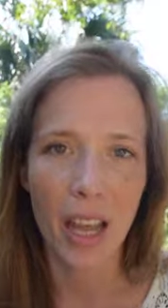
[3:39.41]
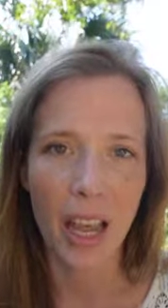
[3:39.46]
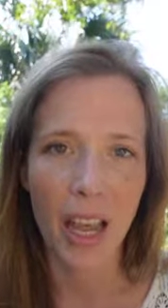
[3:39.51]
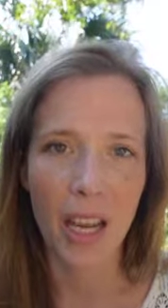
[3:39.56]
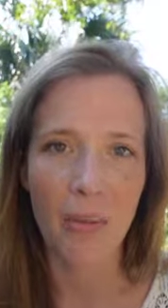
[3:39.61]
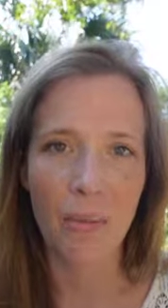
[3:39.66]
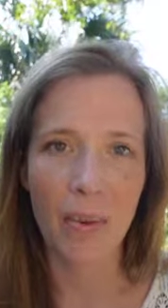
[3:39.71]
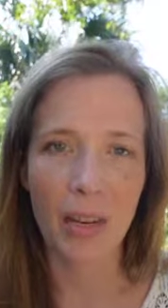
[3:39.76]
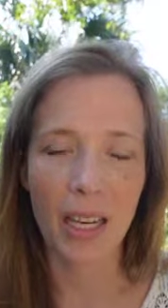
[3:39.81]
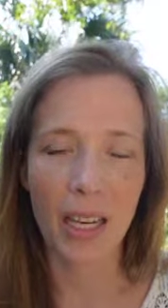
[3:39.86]

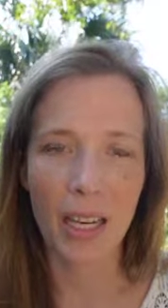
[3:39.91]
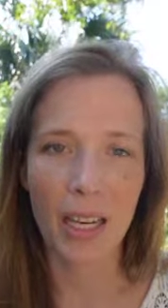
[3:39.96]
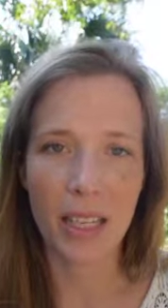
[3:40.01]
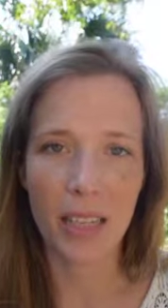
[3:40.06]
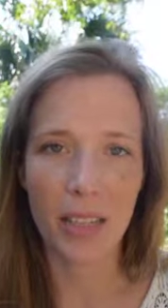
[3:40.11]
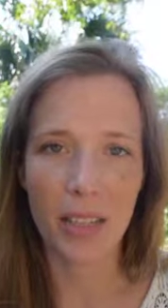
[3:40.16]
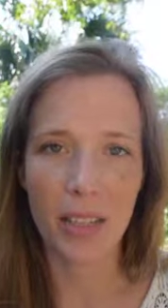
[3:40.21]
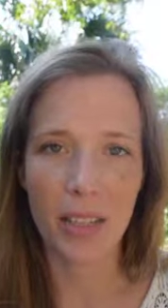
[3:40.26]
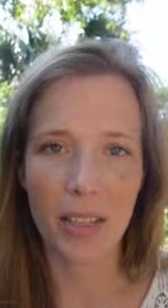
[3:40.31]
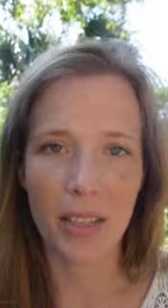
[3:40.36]
and
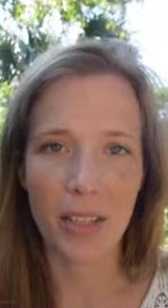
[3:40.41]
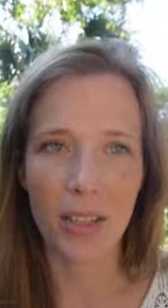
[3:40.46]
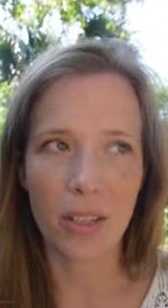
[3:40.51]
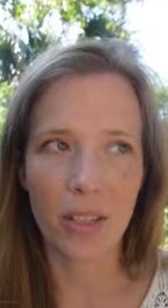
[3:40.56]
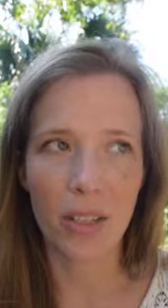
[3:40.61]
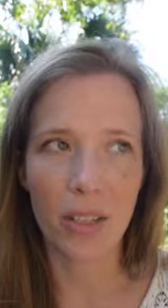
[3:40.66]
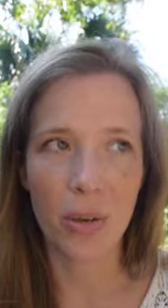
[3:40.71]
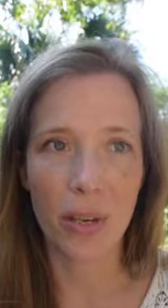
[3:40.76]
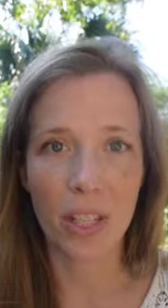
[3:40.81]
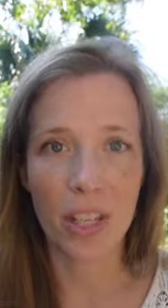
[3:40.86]
peace
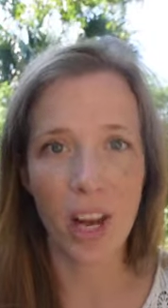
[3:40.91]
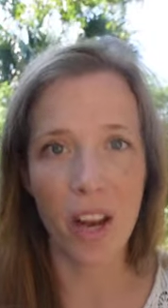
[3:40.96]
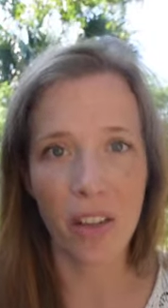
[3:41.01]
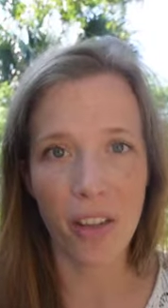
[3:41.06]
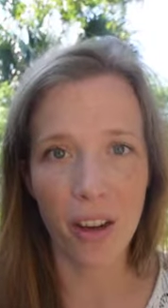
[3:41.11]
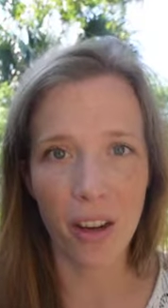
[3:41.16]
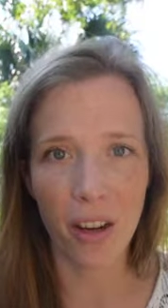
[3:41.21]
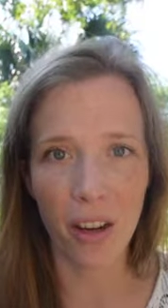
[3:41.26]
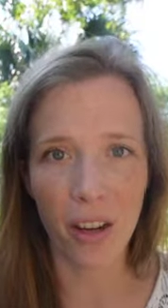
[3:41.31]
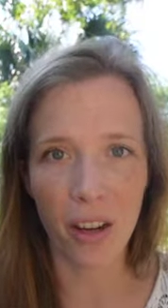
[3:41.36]
to each
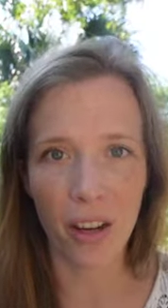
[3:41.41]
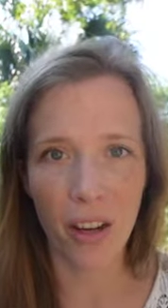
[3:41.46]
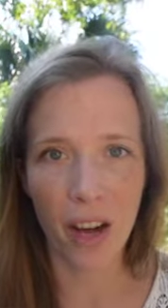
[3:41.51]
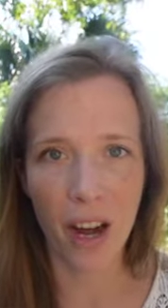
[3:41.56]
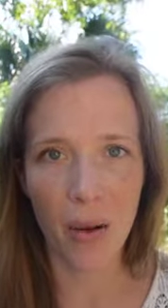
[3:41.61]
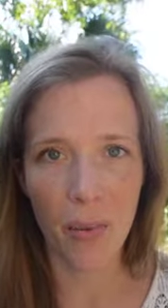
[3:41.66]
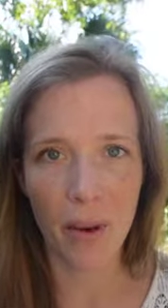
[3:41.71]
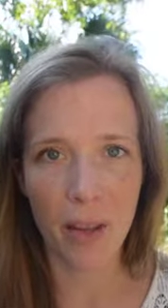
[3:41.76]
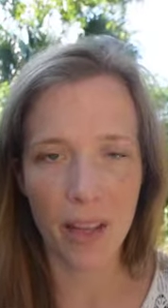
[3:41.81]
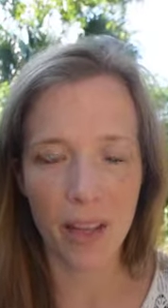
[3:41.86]
other
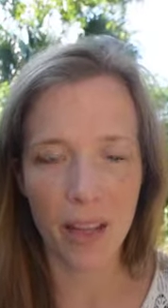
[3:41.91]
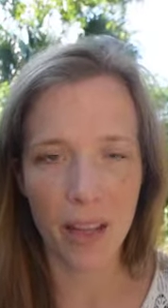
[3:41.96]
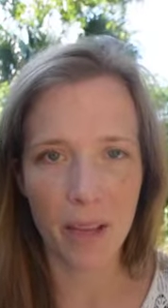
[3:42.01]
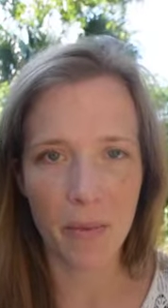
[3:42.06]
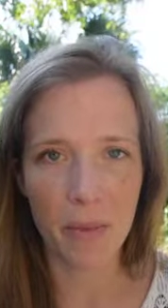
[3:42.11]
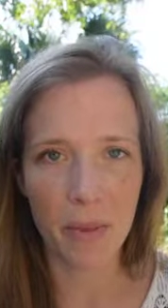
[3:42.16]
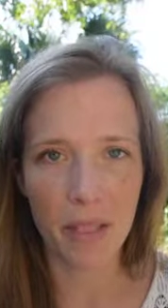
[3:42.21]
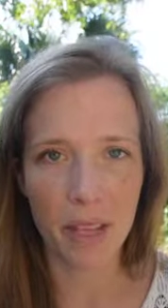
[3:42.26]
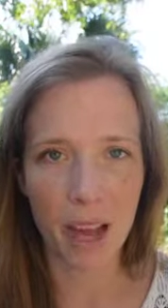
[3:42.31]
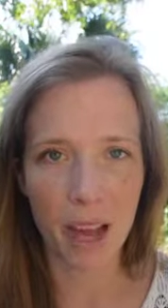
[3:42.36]
and within
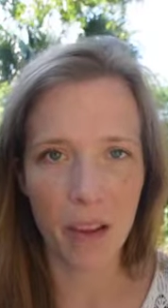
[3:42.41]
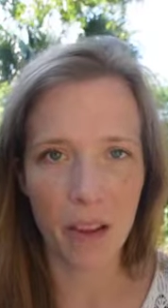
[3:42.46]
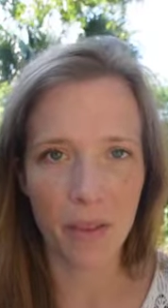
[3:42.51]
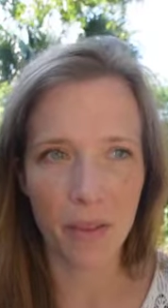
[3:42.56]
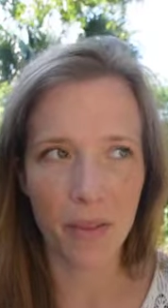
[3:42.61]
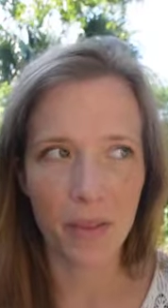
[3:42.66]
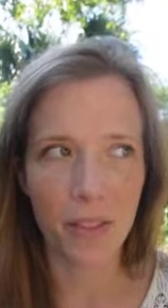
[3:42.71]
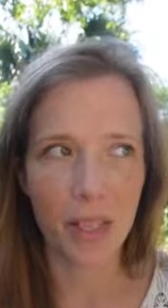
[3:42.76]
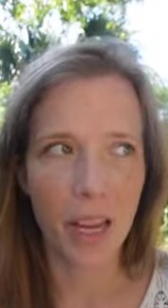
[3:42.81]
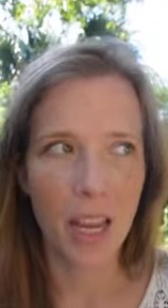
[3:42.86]

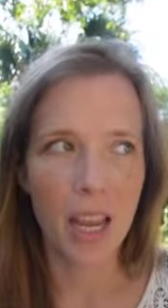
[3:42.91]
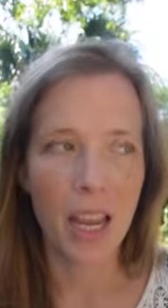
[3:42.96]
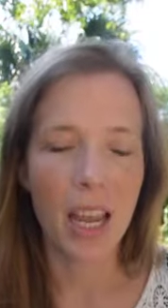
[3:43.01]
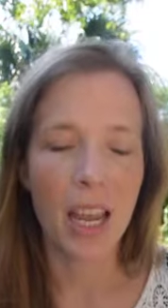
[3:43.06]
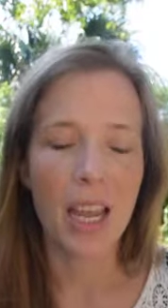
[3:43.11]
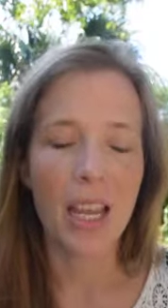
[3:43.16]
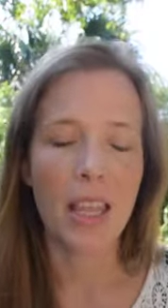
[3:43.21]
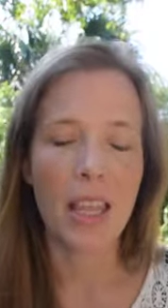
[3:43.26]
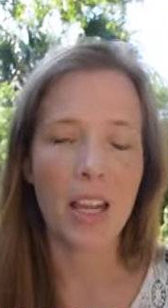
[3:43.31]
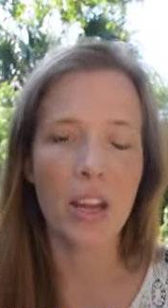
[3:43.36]
themselves.
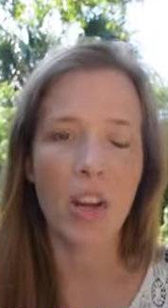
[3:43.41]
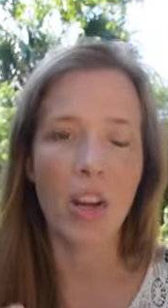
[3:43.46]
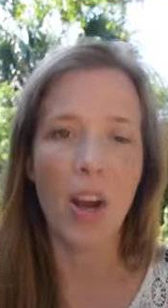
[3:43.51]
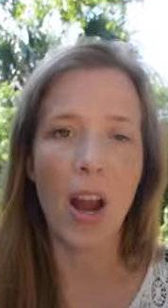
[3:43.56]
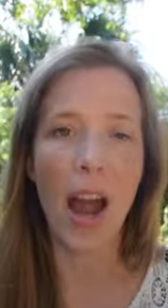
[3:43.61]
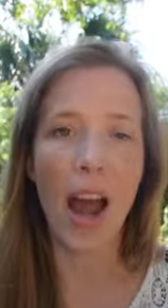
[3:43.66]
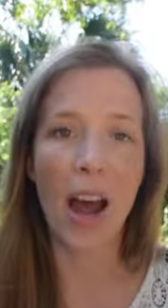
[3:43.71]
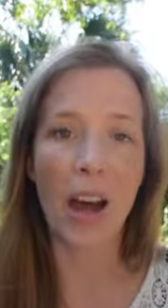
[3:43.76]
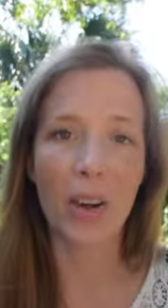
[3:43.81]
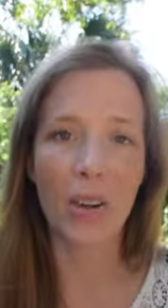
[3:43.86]
And then your
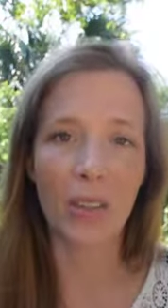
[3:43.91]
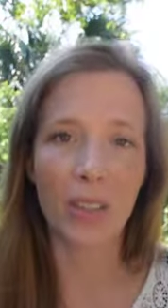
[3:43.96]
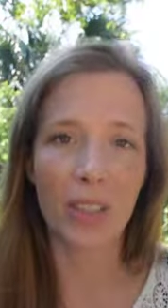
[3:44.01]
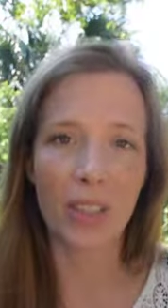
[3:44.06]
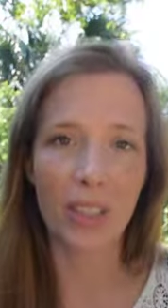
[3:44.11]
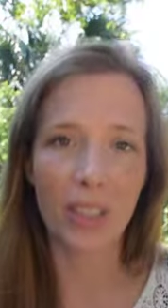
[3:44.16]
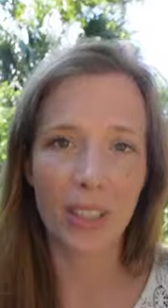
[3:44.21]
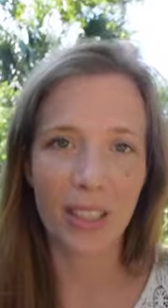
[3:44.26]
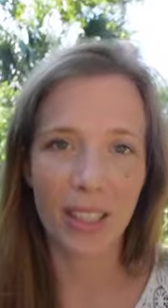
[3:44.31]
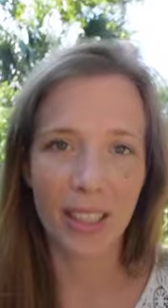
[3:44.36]

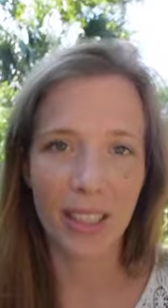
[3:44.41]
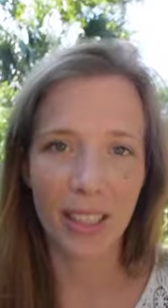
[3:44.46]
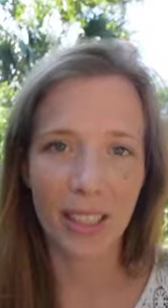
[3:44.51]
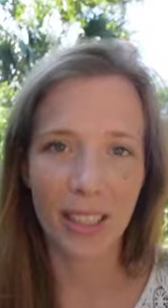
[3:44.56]
house.